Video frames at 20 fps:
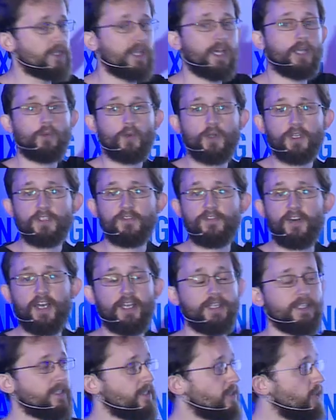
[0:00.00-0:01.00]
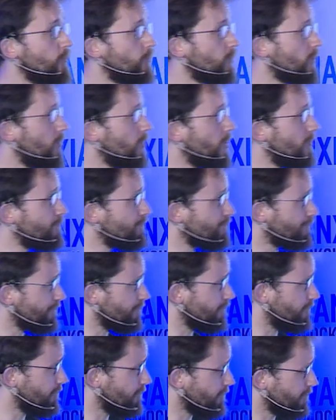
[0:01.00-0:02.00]
That works fine. That's no problem.
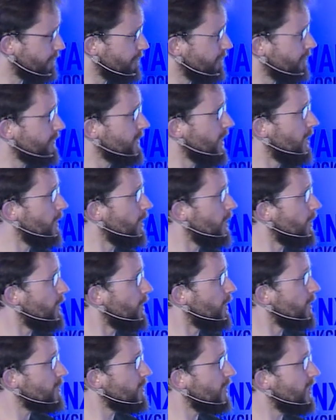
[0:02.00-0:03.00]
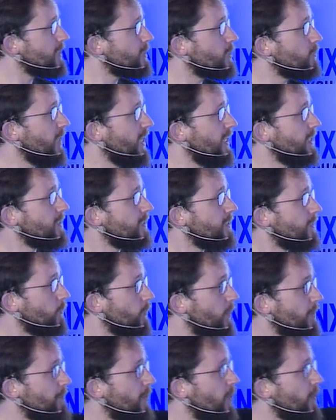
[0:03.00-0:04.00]
So that's great.
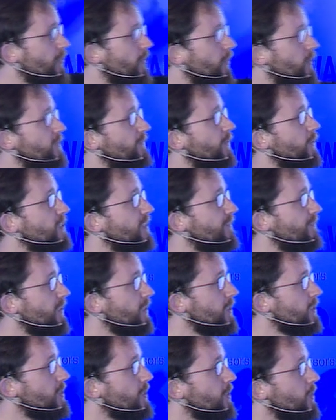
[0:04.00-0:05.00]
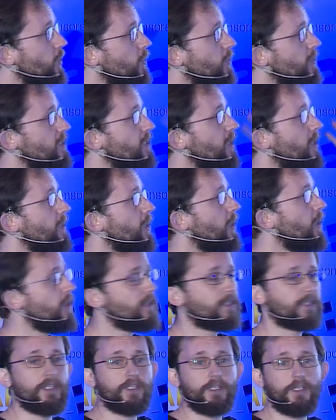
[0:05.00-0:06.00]
When both of those votes are finished, the tokens are
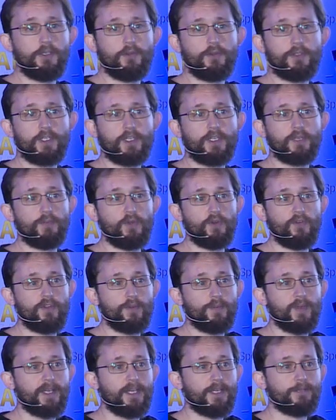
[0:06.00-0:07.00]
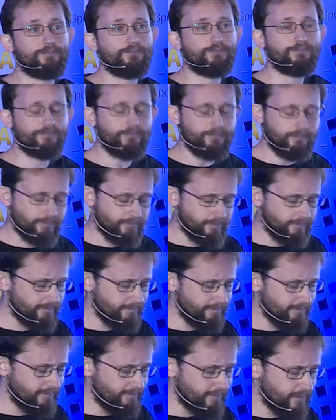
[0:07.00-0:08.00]
unlocked and the user can move them again.
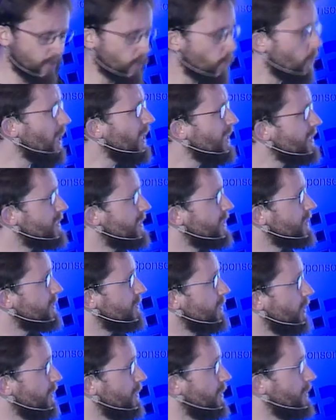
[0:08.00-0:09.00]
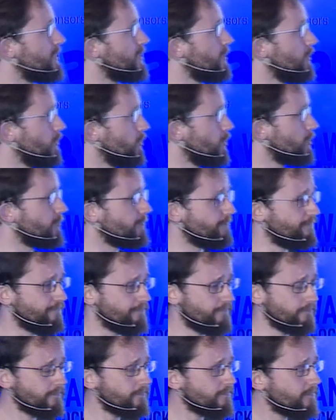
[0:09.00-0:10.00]
So why is this not the solution?
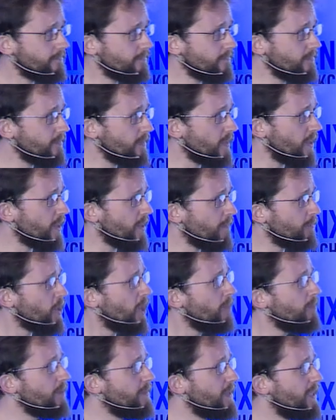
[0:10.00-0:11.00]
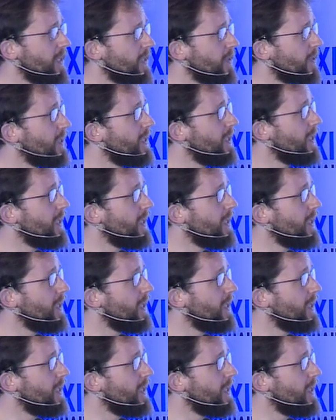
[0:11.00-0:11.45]
The problem here